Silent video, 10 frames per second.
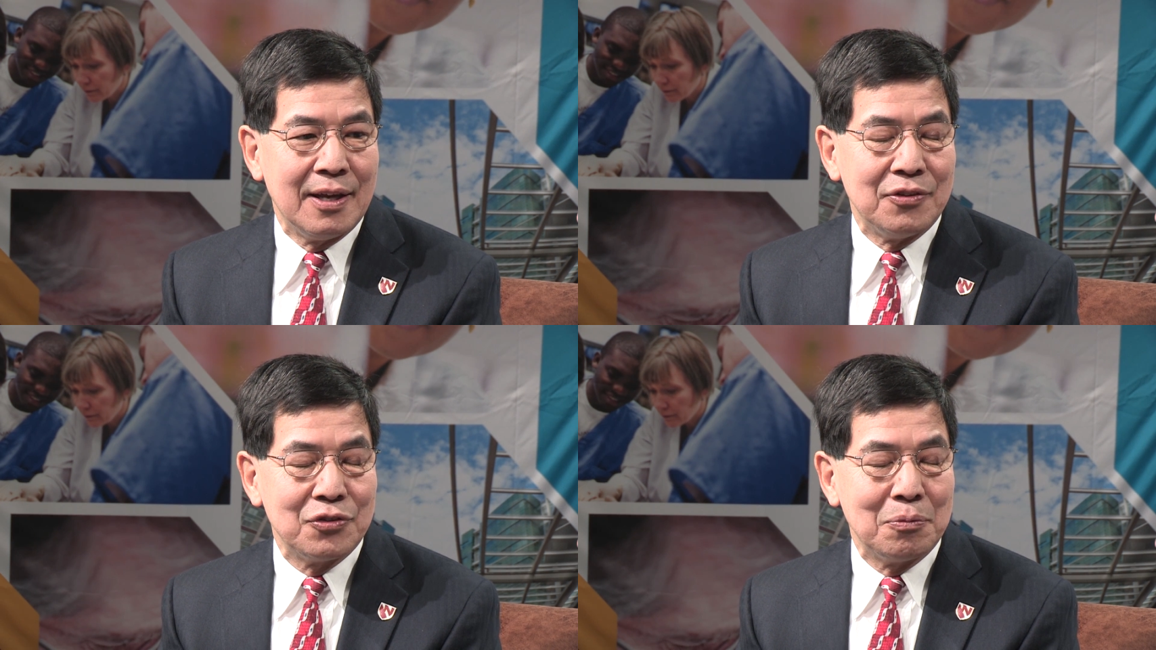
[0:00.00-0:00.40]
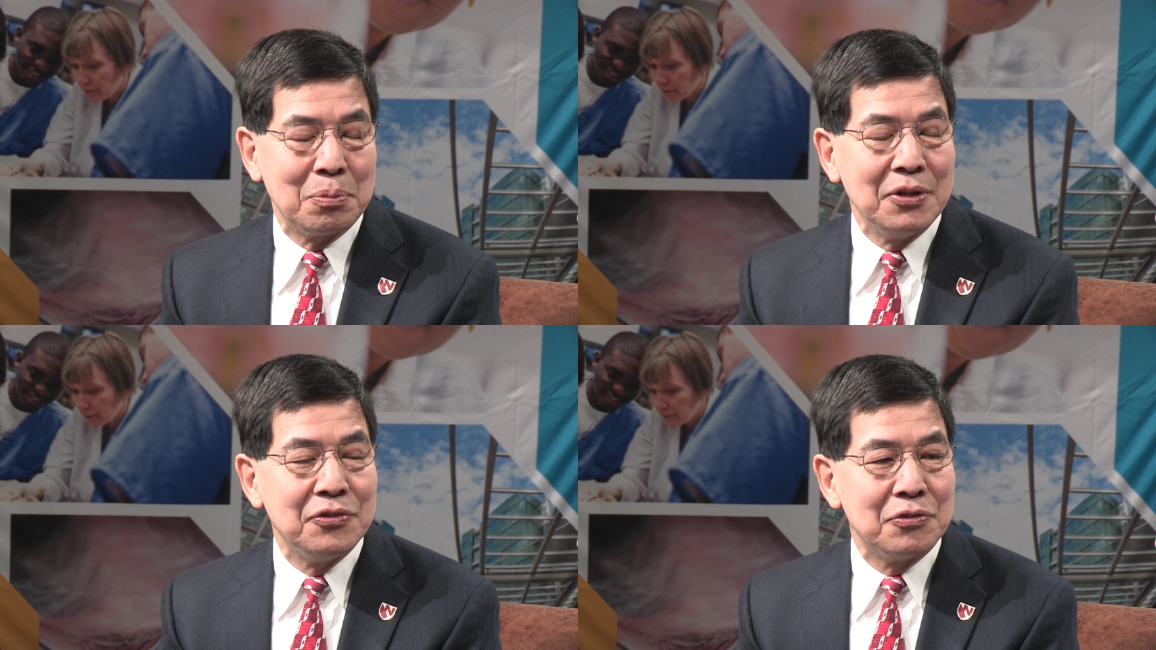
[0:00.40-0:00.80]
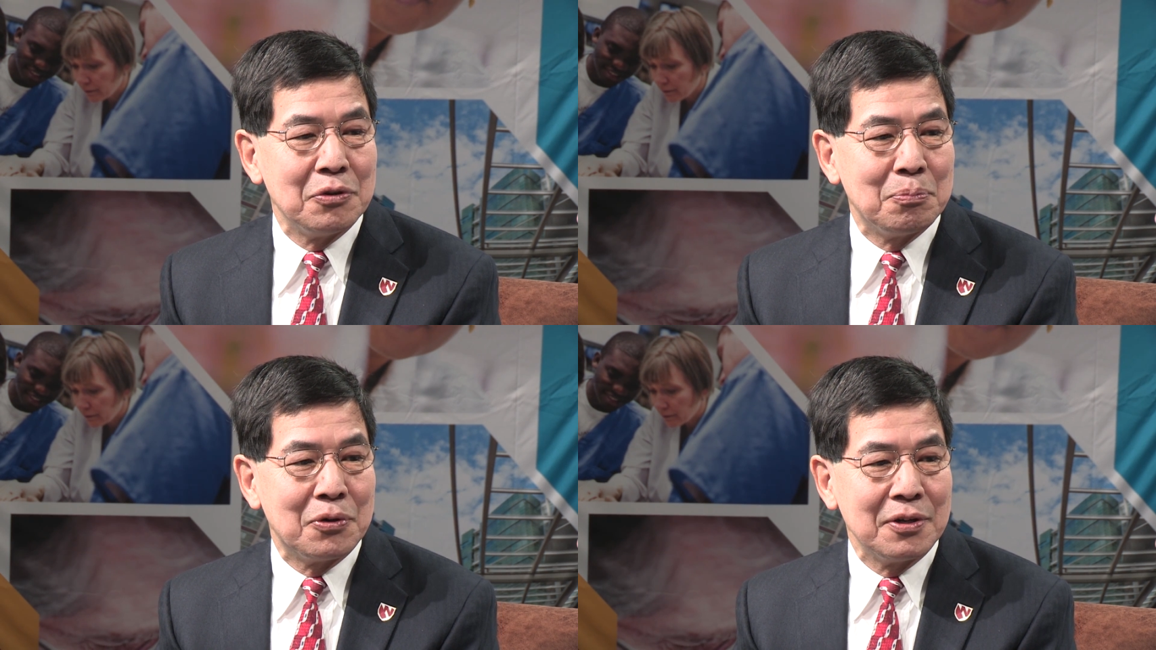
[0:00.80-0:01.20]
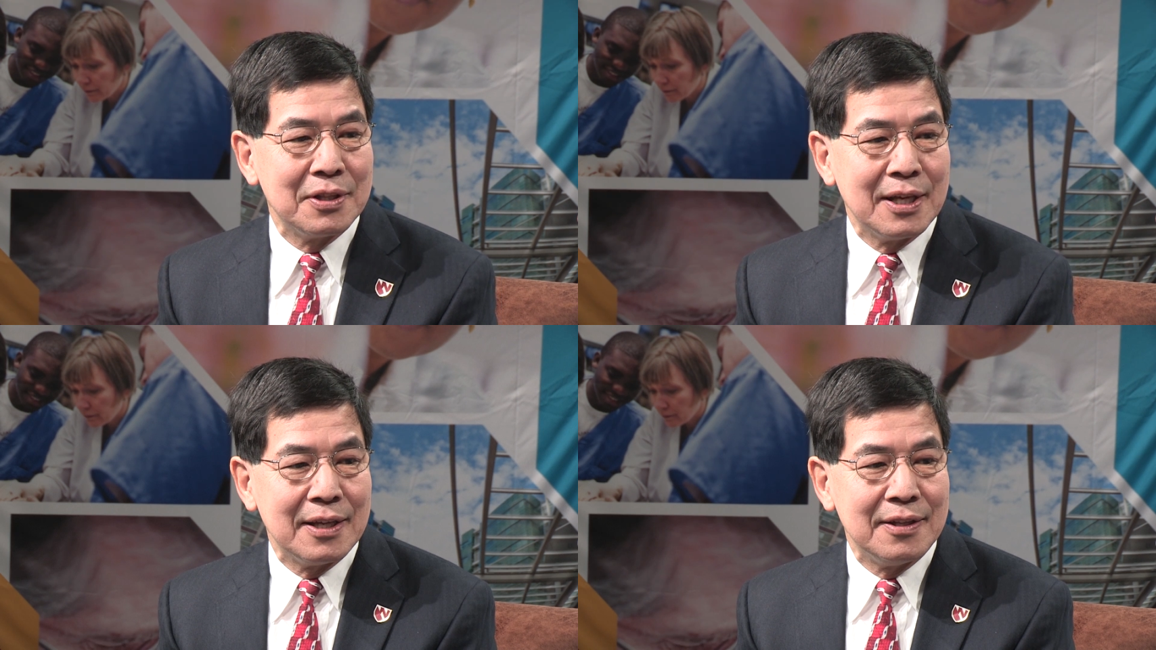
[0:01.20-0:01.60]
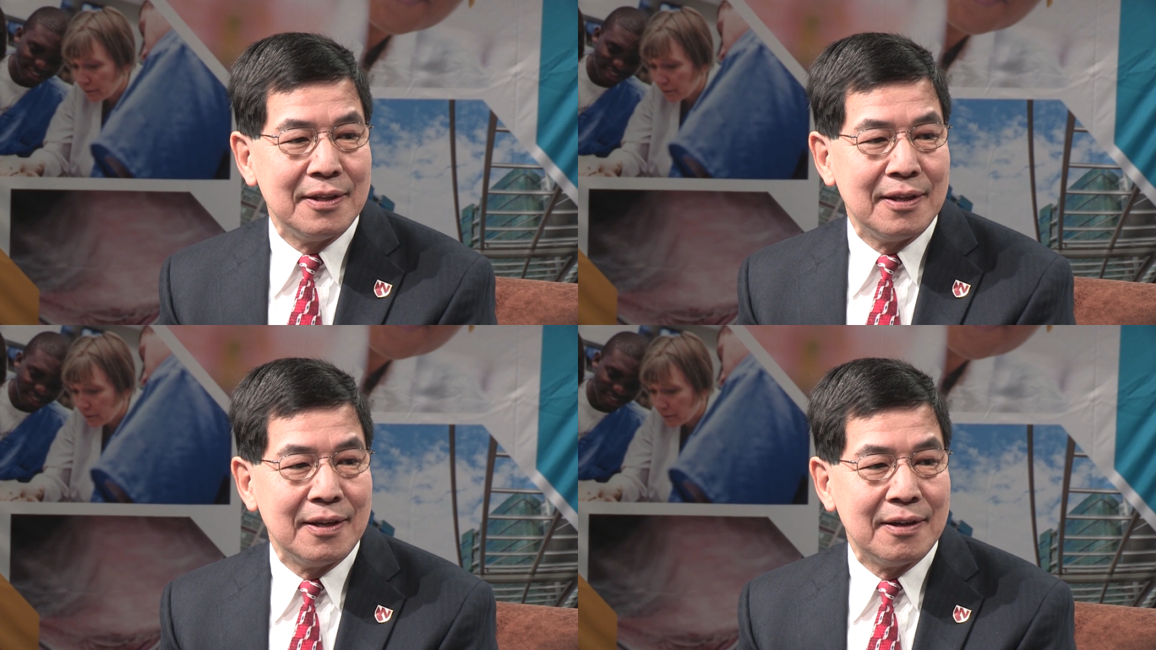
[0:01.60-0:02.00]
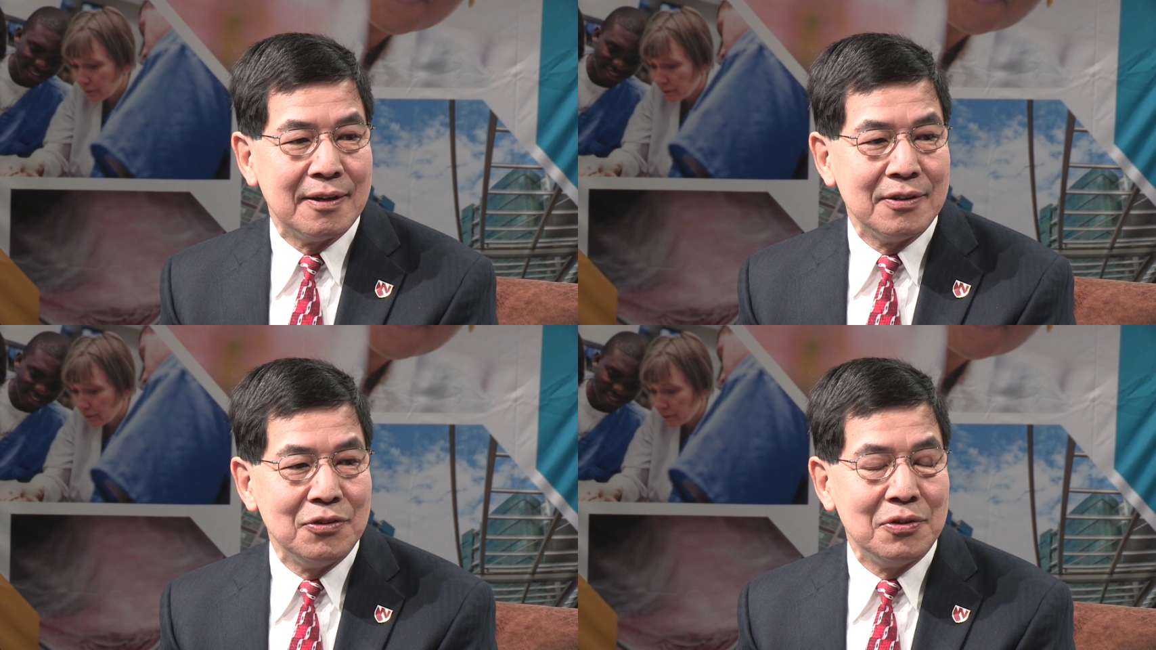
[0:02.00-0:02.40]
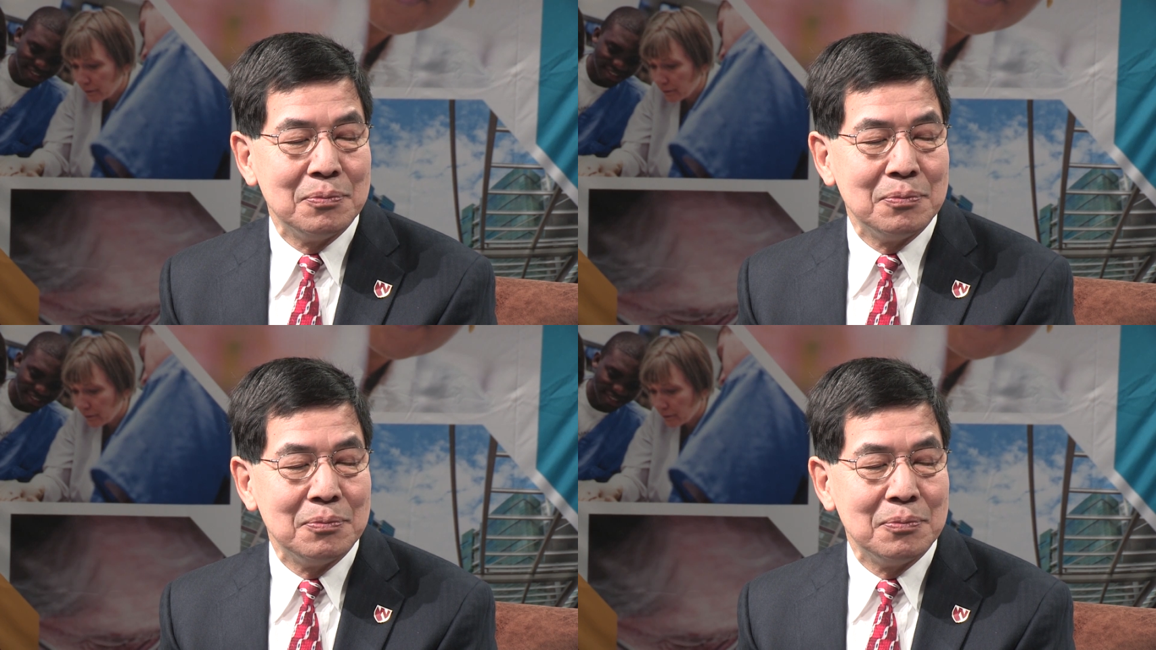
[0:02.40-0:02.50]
Speaker 1: And so I'm pleased to report that uh,